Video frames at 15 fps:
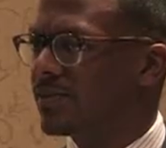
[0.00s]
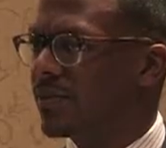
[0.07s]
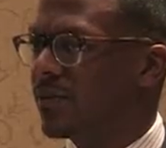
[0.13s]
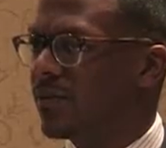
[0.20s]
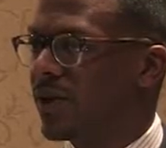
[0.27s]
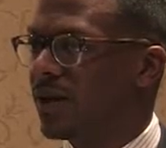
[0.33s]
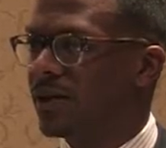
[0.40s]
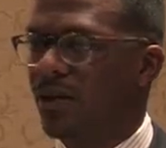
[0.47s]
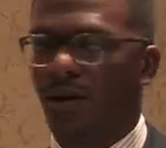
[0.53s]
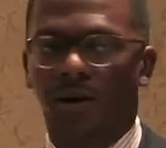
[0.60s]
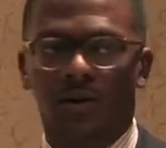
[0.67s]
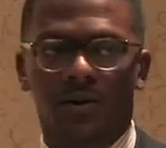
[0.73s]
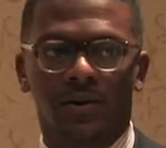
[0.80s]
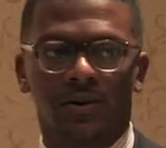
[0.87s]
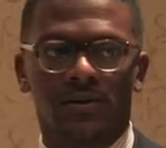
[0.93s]
we read
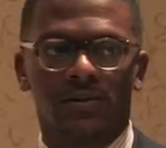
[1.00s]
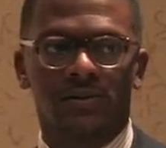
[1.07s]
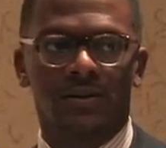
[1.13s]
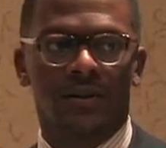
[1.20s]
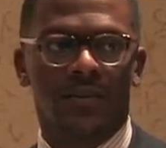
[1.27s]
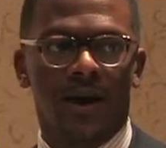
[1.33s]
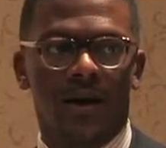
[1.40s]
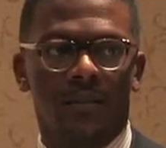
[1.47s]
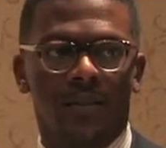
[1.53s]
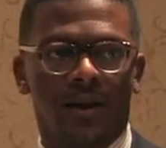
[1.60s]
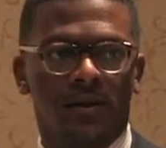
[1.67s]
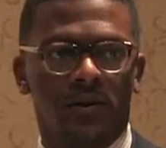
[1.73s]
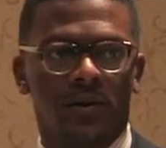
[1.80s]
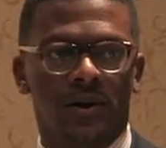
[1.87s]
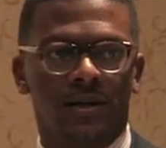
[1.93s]
articles about
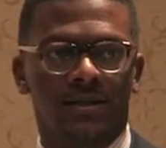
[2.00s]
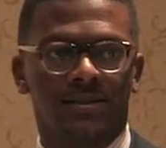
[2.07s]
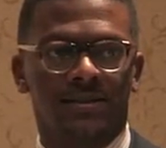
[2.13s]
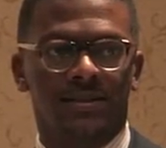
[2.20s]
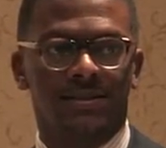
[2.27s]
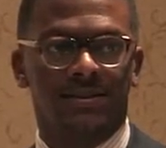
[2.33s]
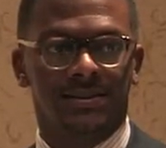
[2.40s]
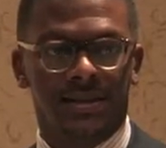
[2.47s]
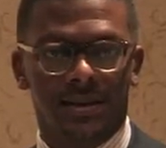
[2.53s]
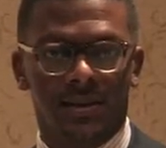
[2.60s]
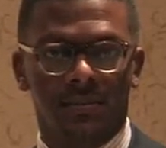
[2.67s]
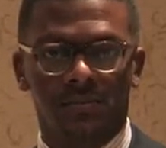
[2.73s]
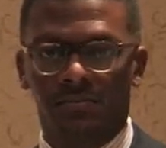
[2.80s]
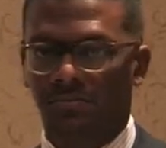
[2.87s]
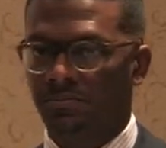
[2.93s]
minorities in STEM.